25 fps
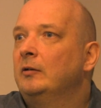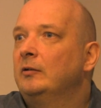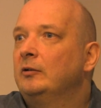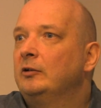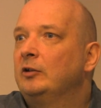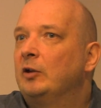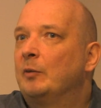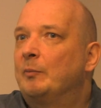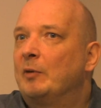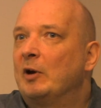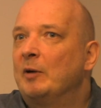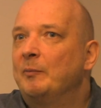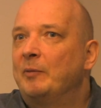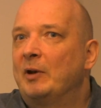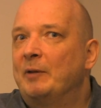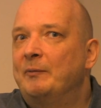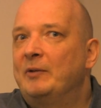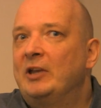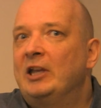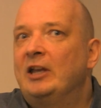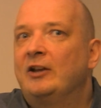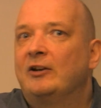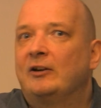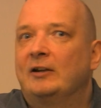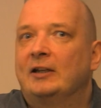The problem
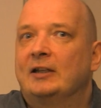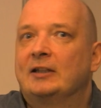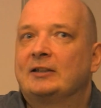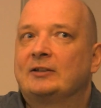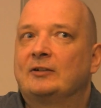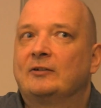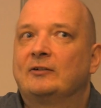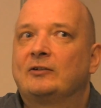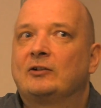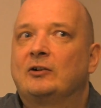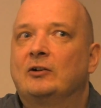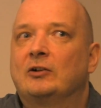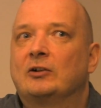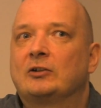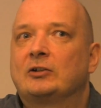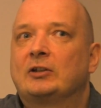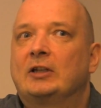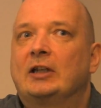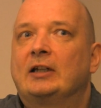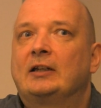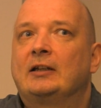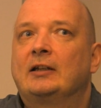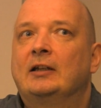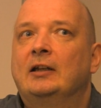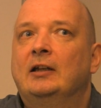here is, of course,
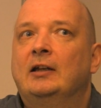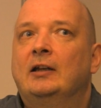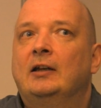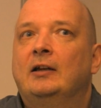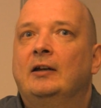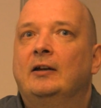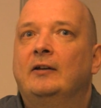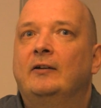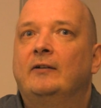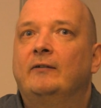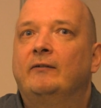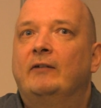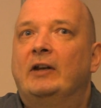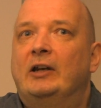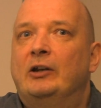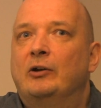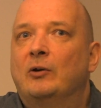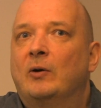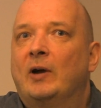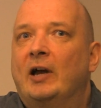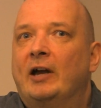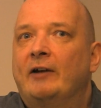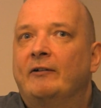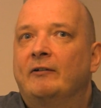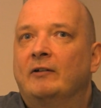that when you
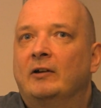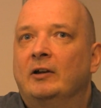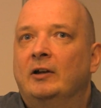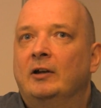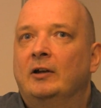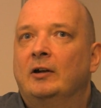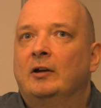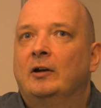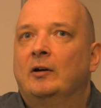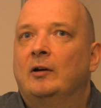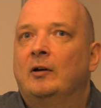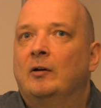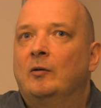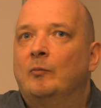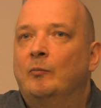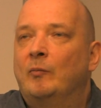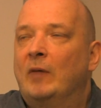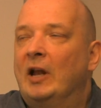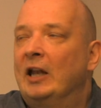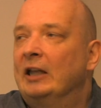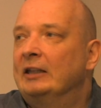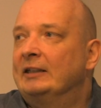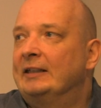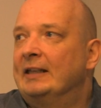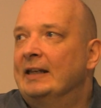have
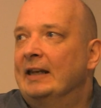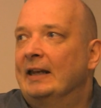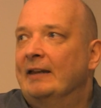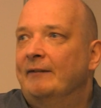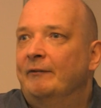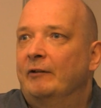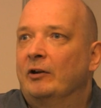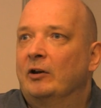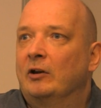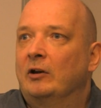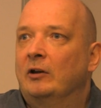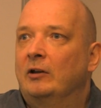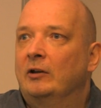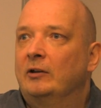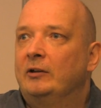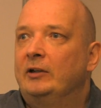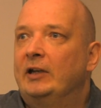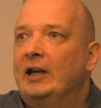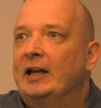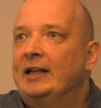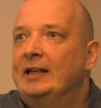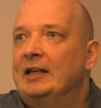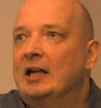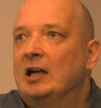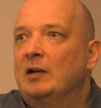multi-level
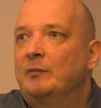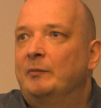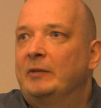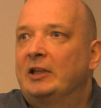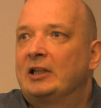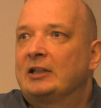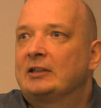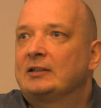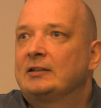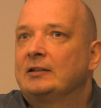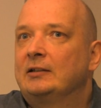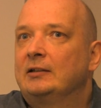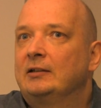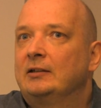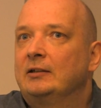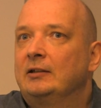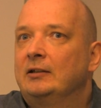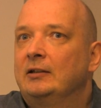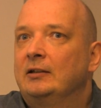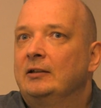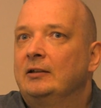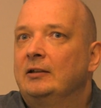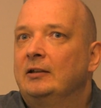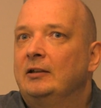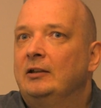dynamics,
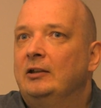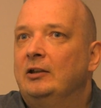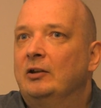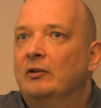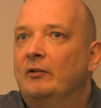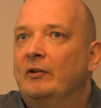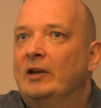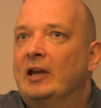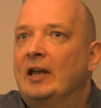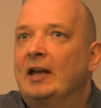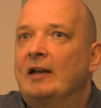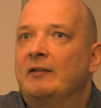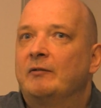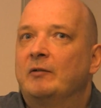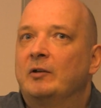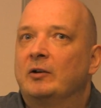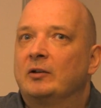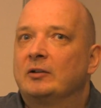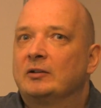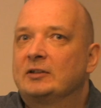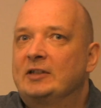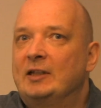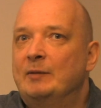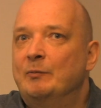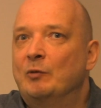you will have
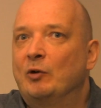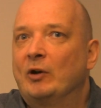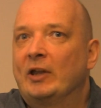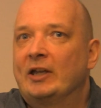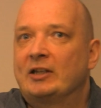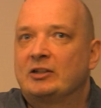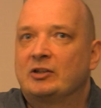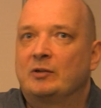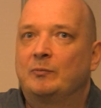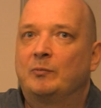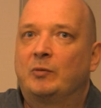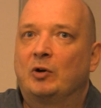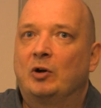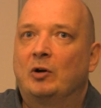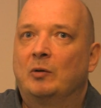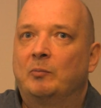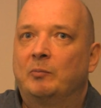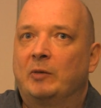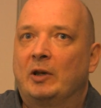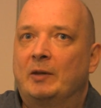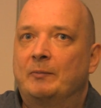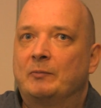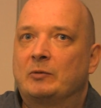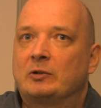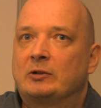simulation
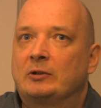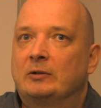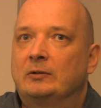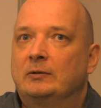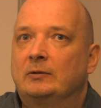problems.